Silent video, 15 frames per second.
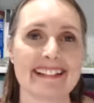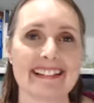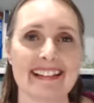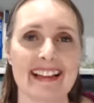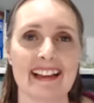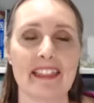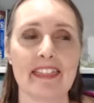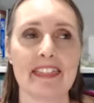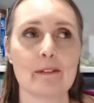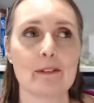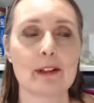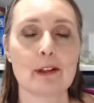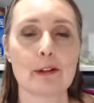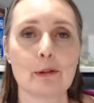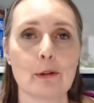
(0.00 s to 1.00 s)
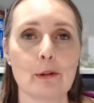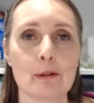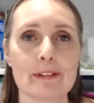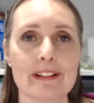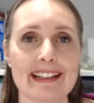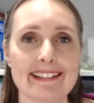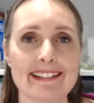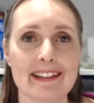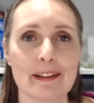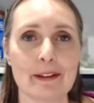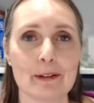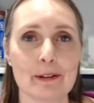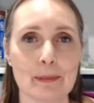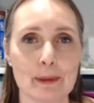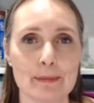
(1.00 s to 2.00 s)
Yeah, I think we could all relate to
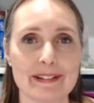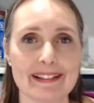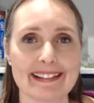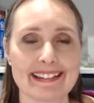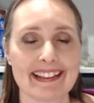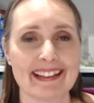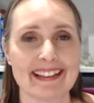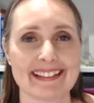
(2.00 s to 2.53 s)
those moments.